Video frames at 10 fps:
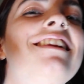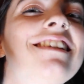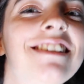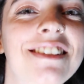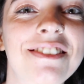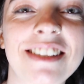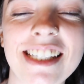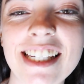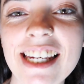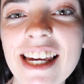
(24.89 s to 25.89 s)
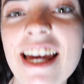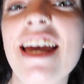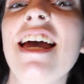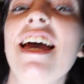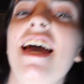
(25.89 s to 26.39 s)
This is Houdini,
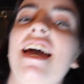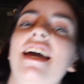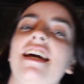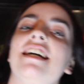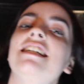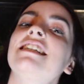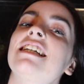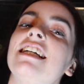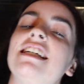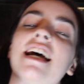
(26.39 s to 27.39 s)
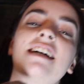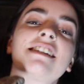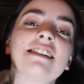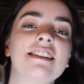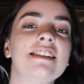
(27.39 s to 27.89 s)
and
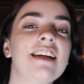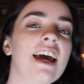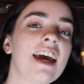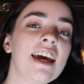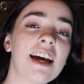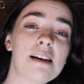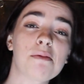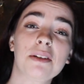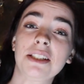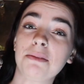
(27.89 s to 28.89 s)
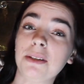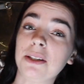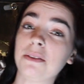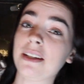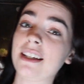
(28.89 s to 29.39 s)
yes, today I'm going to be
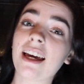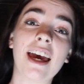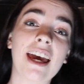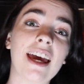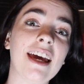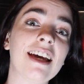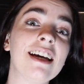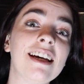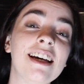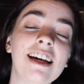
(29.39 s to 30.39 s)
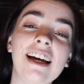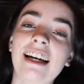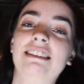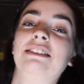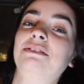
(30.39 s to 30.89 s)
doing
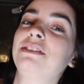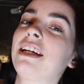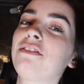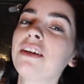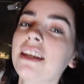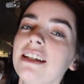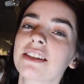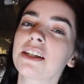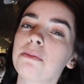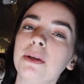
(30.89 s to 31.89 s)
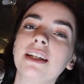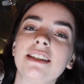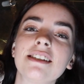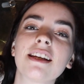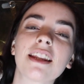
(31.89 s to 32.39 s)
what I feel like is going to be a
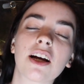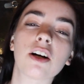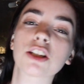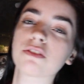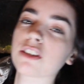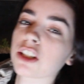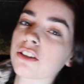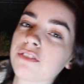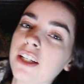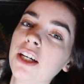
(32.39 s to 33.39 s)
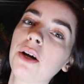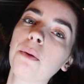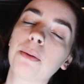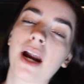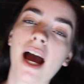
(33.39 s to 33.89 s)
decently controversial video,
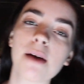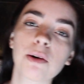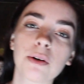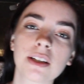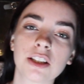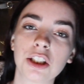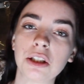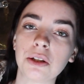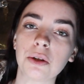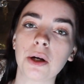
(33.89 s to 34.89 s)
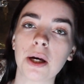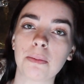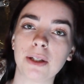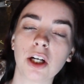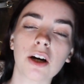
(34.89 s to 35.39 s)
but I'm going to
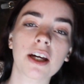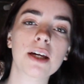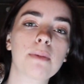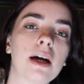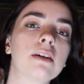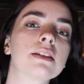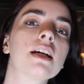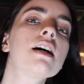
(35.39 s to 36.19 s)
be talking about